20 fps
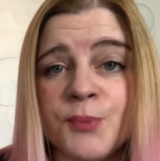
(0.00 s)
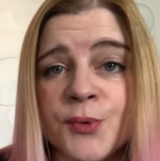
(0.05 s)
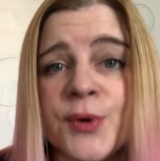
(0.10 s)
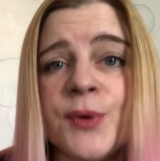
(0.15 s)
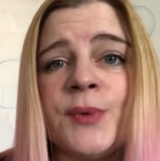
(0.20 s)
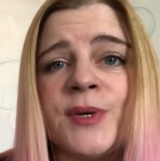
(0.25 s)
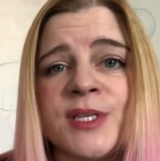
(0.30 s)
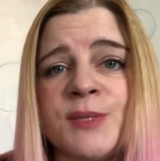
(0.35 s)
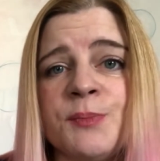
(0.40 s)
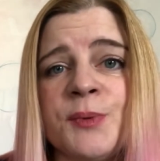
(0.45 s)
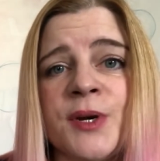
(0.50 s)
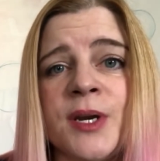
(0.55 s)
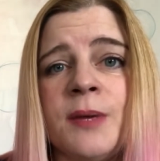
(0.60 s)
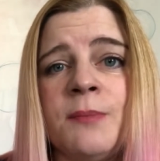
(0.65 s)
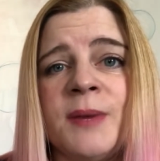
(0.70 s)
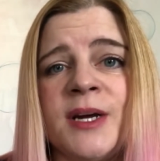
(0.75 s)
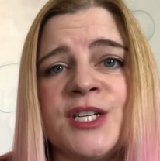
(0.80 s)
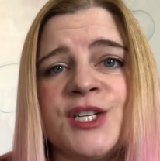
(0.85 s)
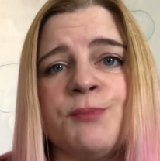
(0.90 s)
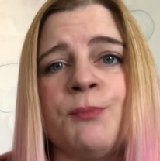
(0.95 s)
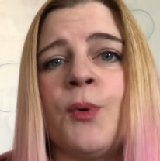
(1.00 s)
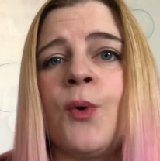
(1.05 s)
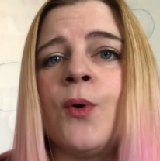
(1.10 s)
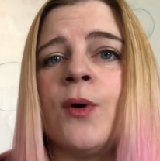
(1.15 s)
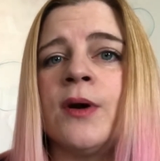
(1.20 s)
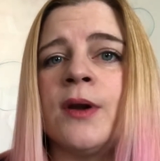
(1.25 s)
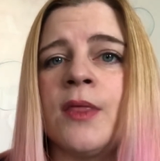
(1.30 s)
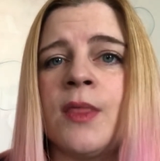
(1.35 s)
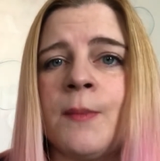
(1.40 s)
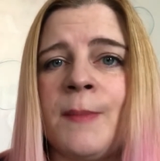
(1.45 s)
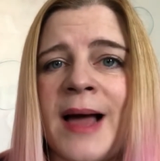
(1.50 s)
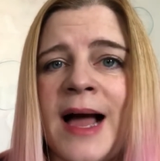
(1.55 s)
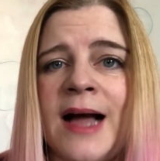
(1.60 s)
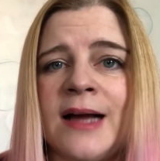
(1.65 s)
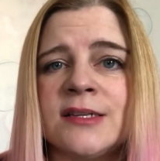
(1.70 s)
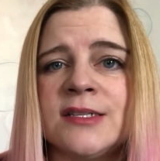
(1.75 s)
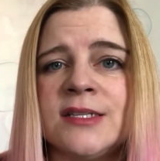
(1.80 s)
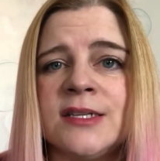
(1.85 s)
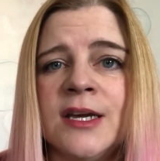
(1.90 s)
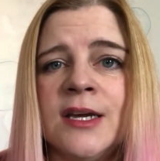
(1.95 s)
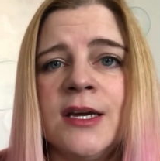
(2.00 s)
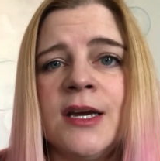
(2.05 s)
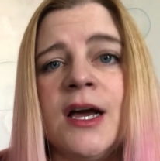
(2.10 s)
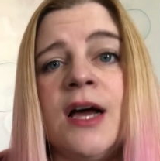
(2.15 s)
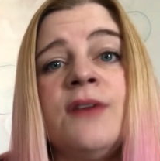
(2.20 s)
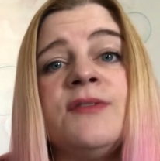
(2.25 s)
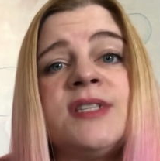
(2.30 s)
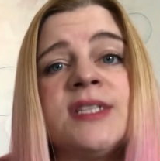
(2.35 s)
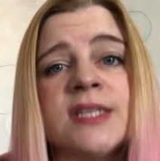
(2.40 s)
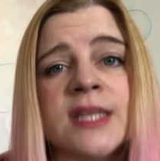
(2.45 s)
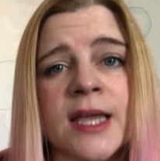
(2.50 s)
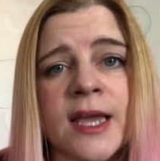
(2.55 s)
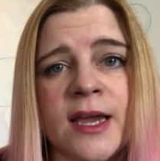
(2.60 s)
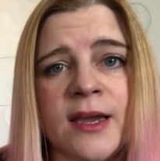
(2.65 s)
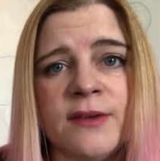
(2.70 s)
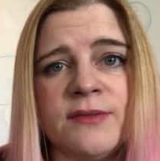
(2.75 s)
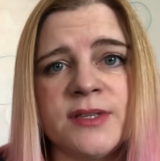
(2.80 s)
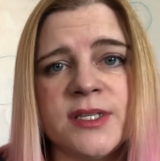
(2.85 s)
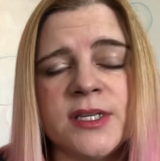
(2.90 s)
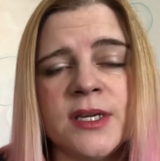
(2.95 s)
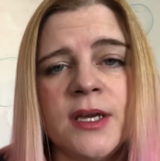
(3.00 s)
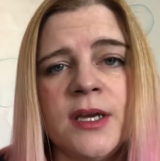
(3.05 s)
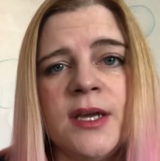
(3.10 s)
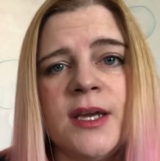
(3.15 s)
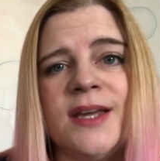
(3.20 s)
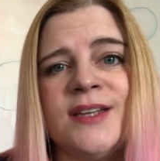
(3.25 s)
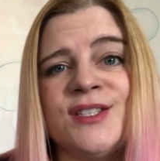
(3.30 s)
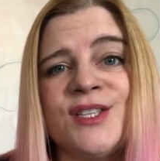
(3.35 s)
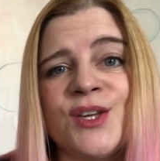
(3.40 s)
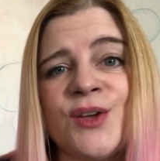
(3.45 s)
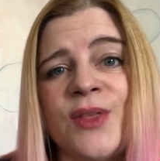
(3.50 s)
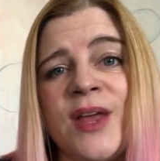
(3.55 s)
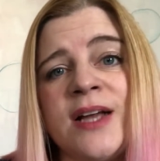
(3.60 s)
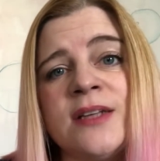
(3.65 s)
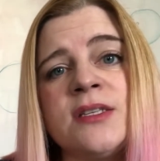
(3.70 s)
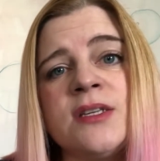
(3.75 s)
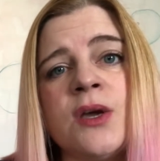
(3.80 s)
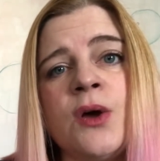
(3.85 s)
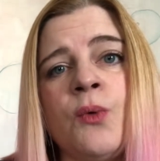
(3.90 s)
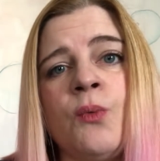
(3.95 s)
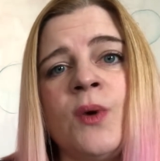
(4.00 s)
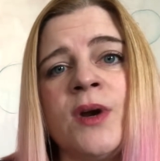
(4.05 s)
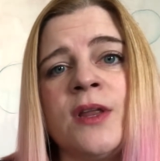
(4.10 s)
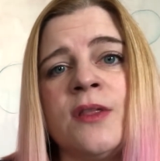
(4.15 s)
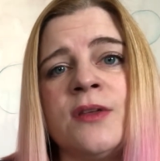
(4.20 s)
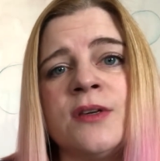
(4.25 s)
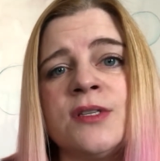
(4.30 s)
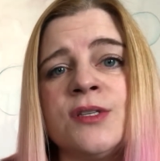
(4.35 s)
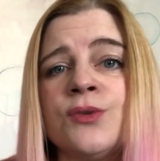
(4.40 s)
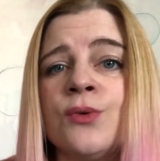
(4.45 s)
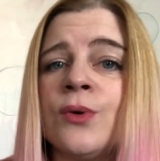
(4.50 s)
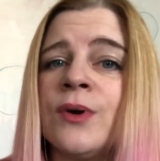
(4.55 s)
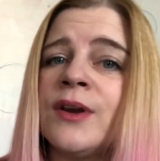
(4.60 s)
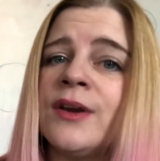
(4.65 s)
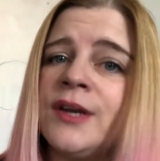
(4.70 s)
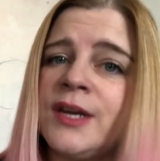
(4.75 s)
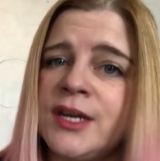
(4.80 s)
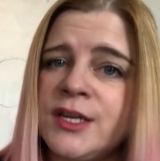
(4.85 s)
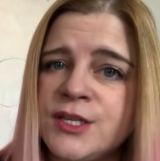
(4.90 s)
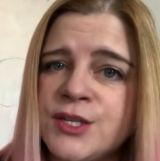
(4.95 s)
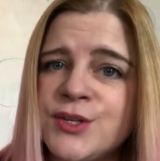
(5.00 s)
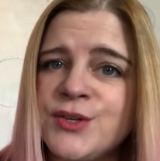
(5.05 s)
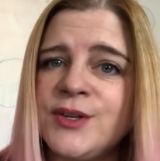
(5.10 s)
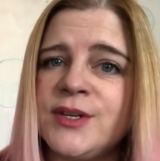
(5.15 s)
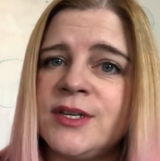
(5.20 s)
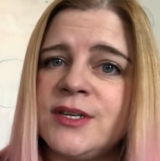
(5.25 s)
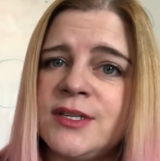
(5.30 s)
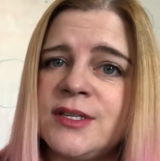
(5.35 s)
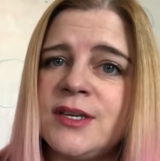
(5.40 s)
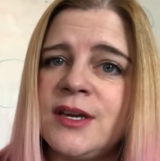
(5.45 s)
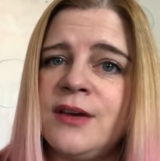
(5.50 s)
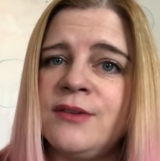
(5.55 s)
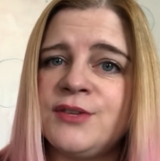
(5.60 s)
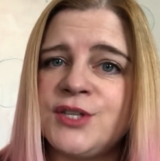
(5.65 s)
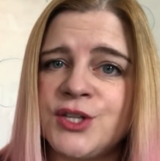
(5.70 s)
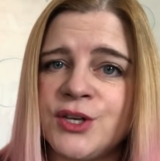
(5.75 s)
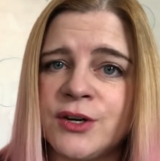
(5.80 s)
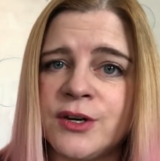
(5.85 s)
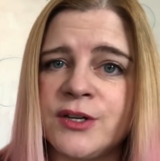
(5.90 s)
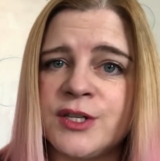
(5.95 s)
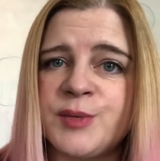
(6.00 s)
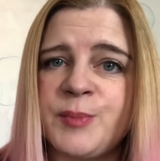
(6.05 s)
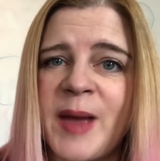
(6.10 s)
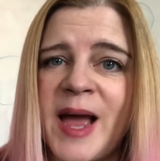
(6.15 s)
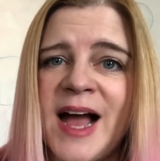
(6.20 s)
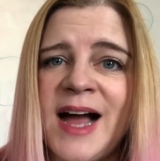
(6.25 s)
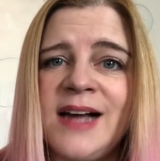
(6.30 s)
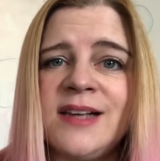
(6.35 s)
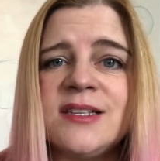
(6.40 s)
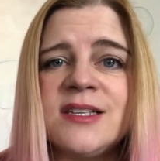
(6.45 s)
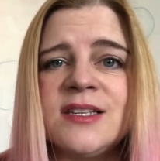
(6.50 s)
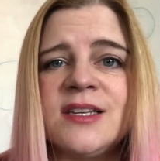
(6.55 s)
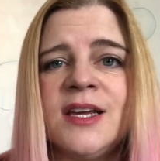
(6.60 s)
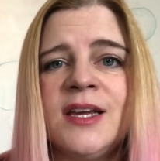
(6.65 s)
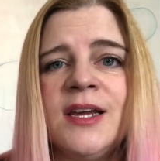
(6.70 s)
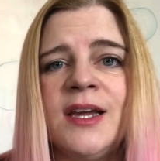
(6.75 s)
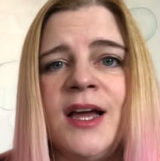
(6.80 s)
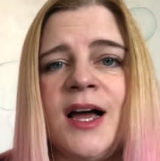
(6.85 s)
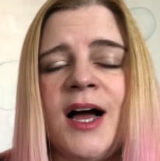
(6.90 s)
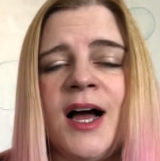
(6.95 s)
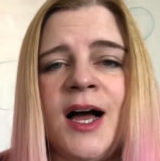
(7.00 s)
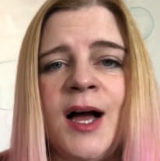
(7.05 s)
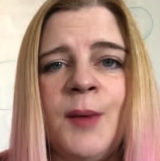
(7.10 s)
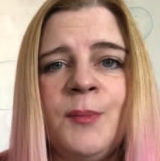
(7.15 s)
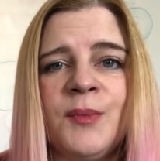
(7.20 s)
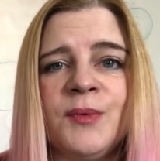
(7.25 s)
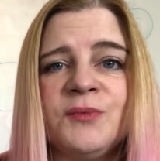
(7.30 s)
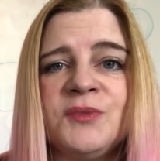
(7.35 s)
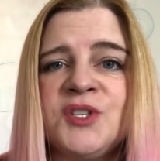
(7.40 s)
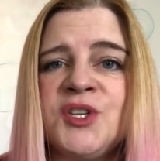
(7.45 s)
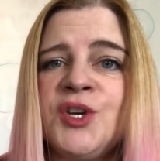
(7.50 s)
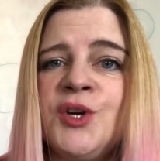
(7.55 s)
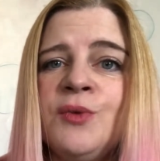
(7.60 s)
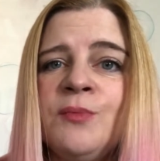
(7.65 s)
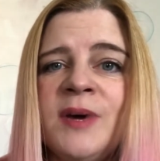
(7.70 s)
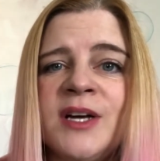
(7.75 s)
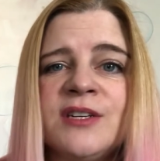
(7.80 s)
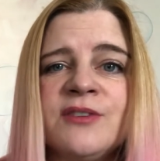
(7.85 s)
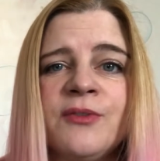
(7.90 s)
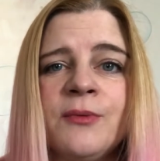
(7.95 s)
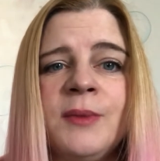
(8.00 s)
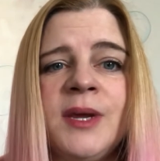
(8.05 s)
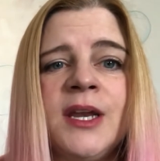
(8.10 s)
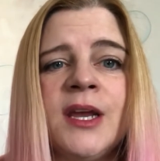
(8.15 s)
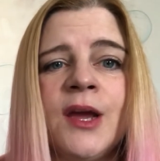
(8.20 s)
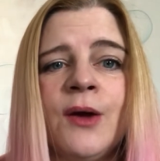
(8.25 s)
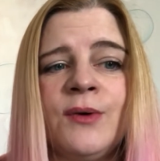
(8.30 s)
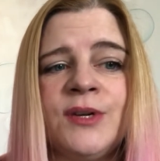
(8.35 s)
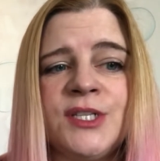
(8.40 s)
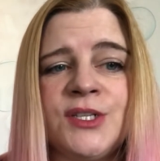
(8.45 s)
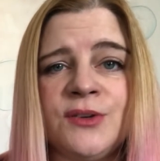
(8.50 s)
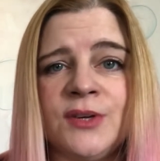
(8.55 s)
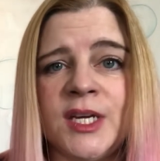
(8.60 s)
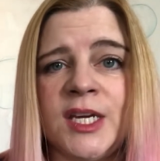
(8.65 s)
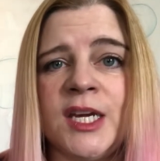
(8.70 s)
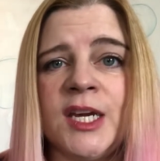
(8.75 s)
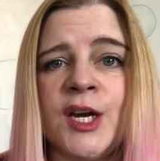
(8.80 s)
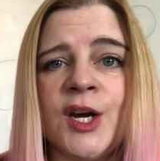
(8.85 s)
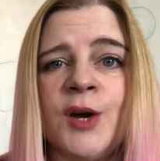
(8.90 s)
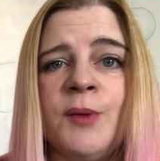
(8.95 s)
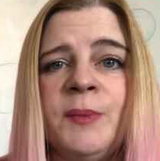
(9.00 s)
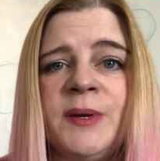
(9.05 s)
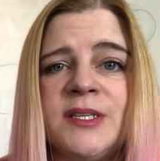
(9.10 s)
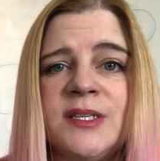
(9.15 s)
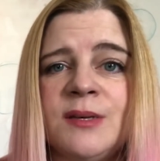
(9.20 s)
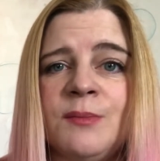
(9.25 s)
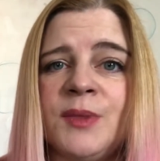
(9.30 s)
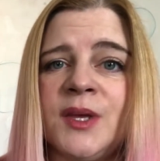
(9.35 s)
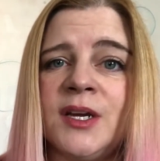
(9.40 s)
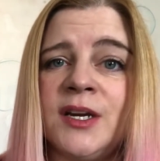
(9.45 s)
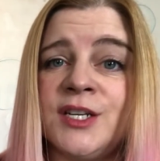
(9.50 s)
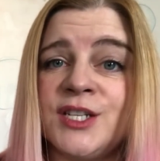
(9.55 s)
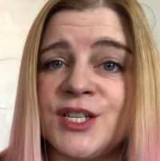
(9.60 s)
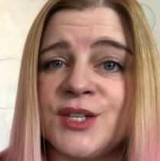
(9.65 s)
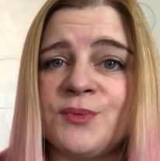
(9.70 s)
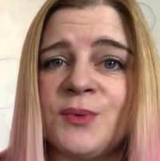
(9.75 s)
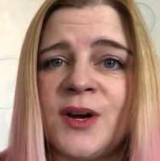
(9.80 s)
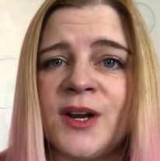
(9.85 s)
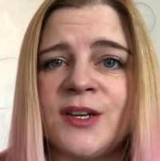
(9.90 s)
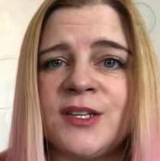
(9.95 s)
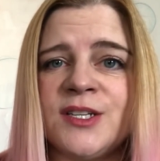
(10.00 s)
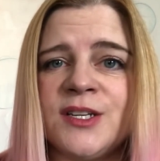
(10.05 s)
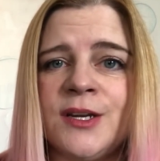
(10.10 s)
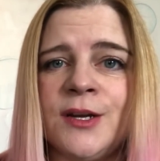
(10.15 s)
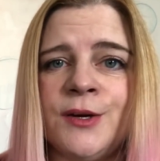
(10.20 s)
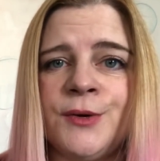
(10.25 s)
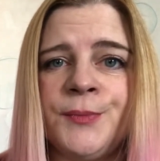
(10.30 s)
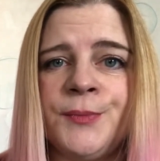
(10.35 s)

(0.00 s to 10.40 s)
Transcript: pretty much born on the backs of slaves. And so that's one of the sordid histories of sugar's past. Too much for me to go into here, but something I just wanted to